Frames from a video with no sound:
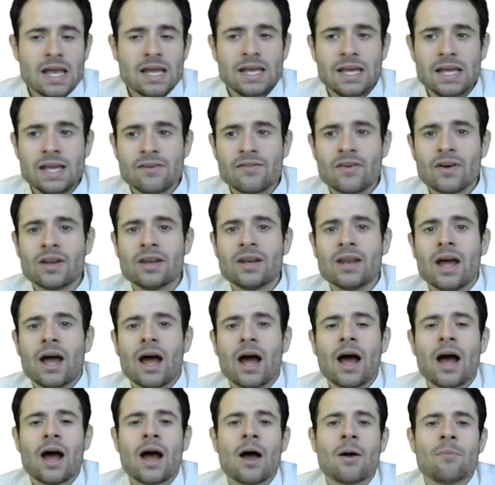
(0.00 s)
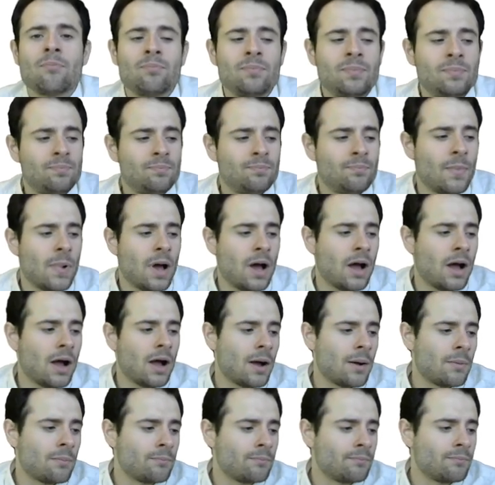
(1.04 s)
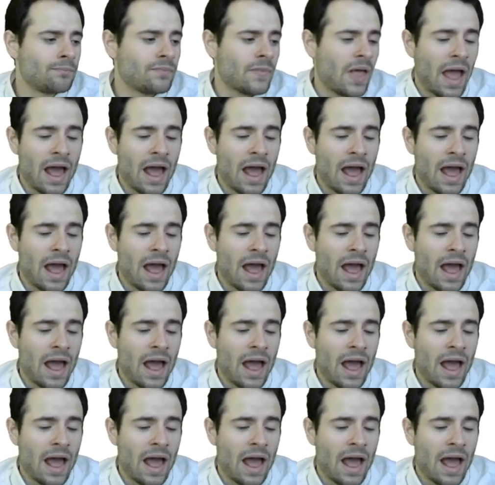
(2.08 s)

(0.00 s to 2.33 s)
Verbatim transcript: Even uh, um,